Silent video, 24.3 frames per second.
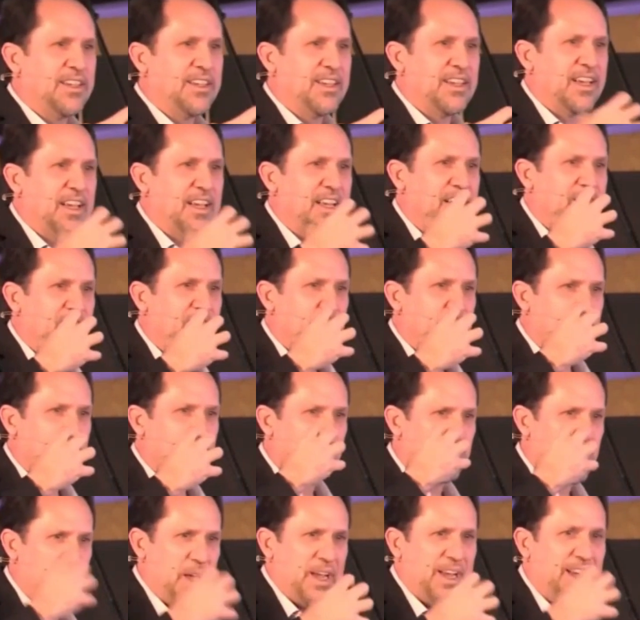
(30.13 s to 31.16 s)
and it's
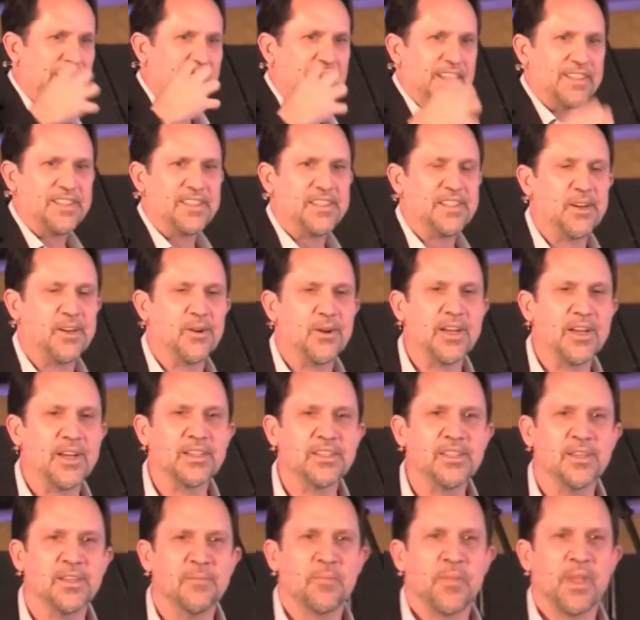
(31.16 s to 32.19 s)
big and it's
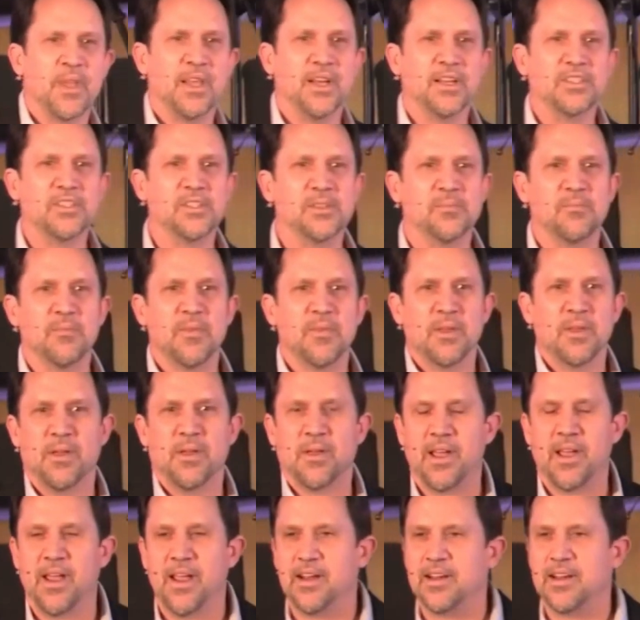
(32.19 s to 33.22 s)
serious, and it's
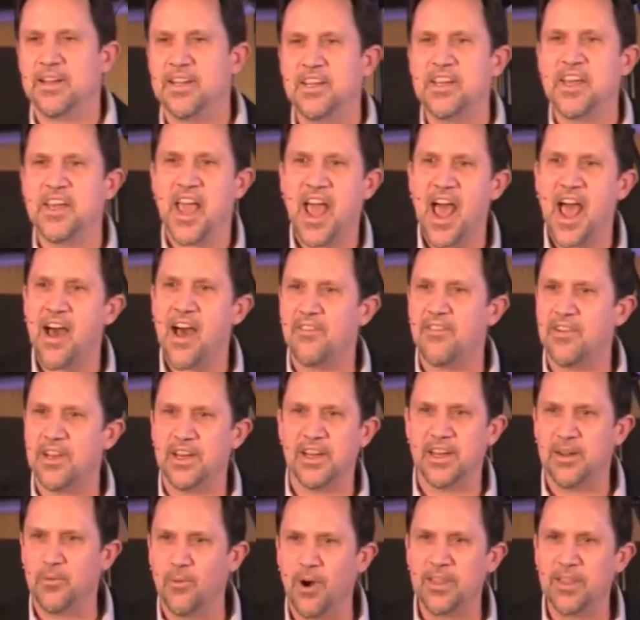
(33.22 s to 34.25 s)
a
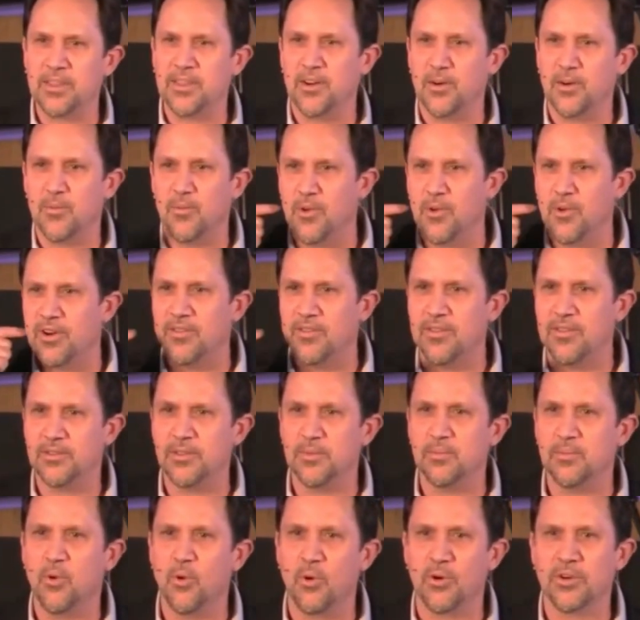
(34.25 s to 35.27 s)
cavity right there in one of those
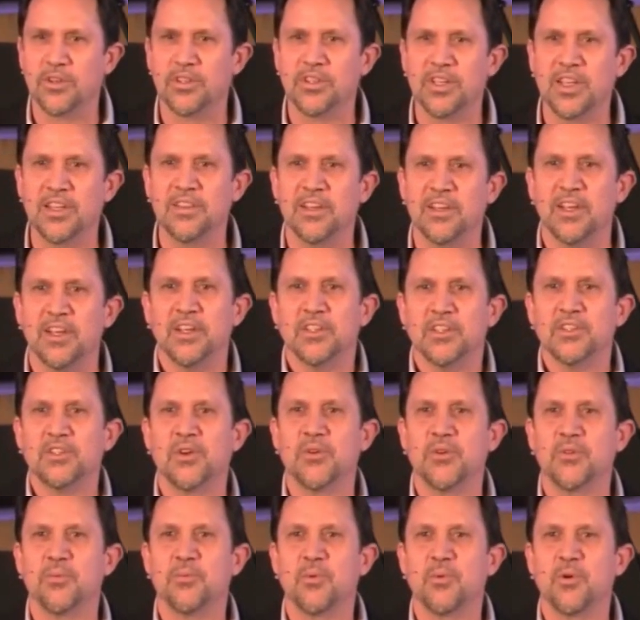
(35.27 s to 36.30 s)
important teeth.
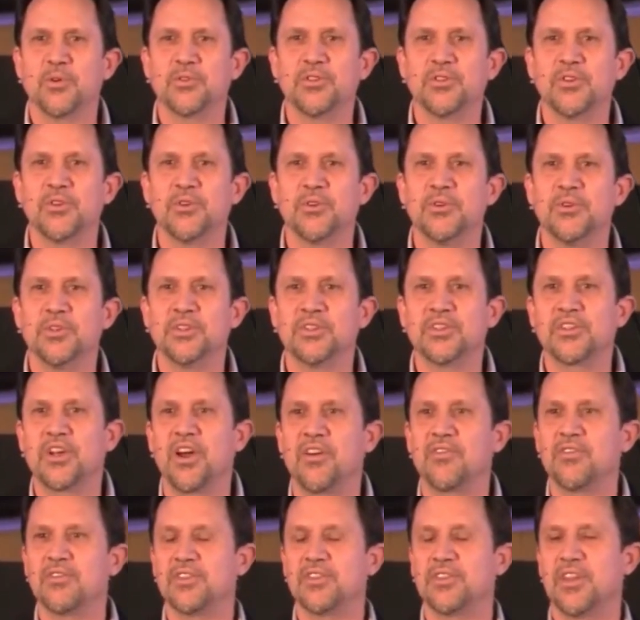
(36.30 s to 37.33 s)
So the person who
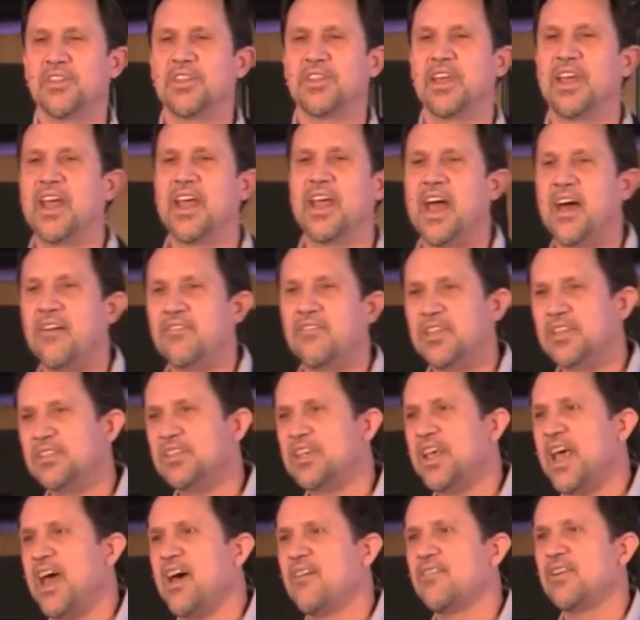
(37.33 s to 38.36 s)
discovers that they have this
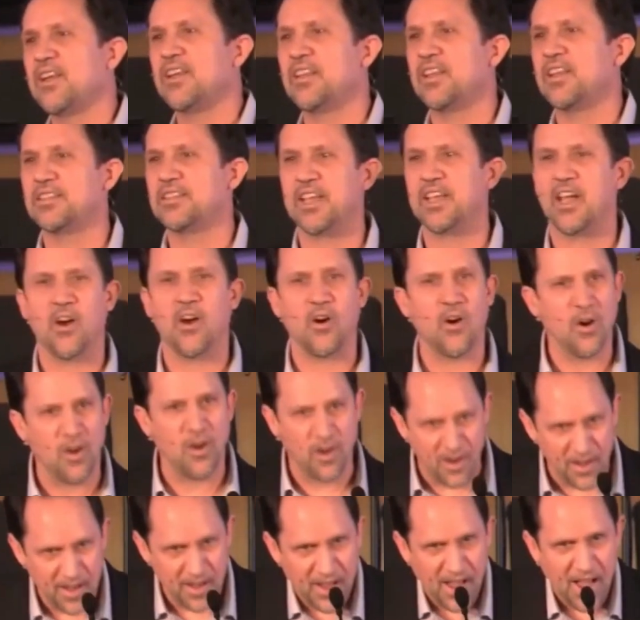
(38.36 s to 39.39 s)
cavity, they say,
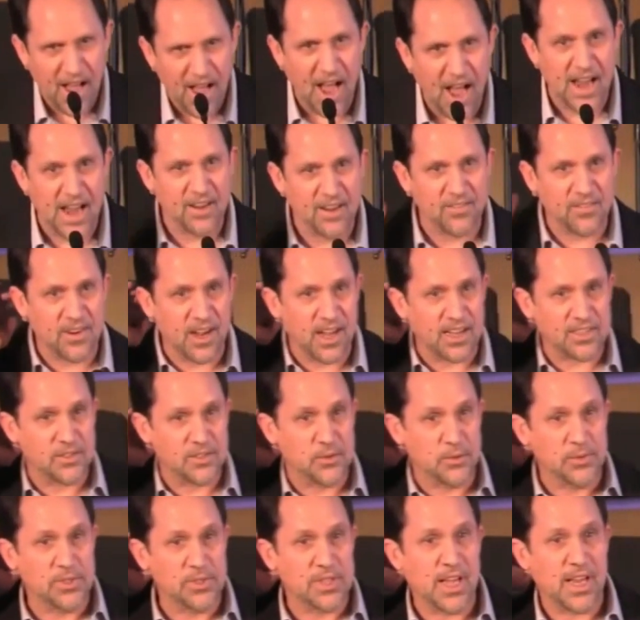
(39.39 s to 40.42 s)
oh, I have got
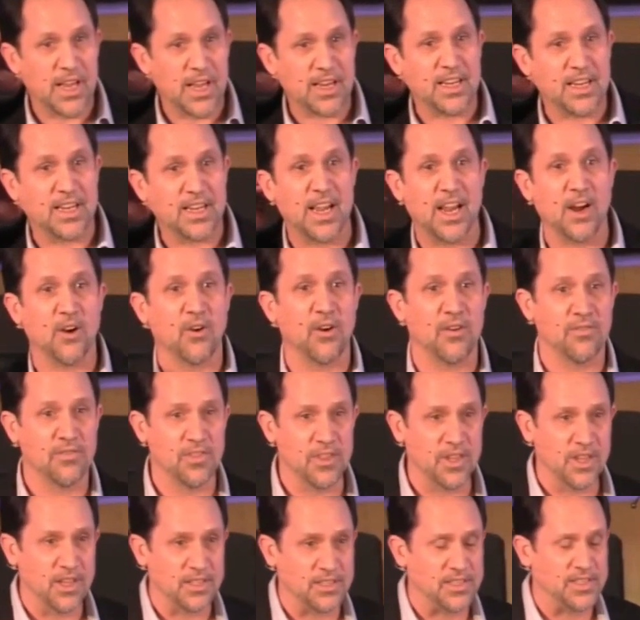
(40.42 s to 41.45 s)
to take care of
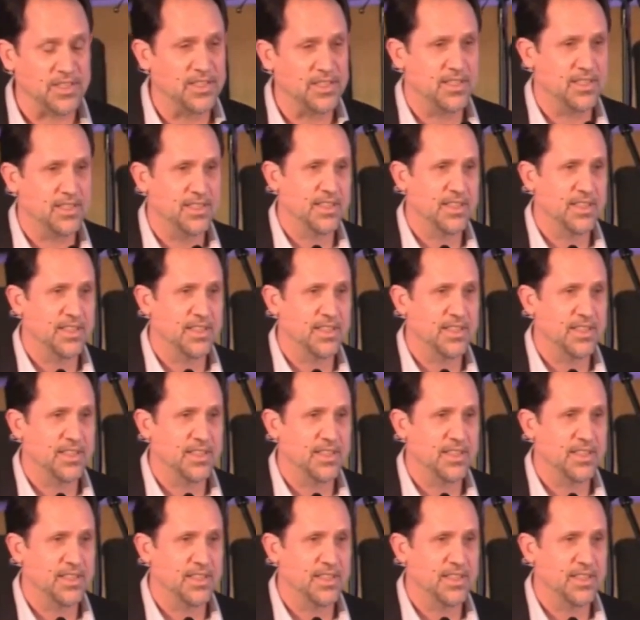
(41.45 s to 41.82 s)
this.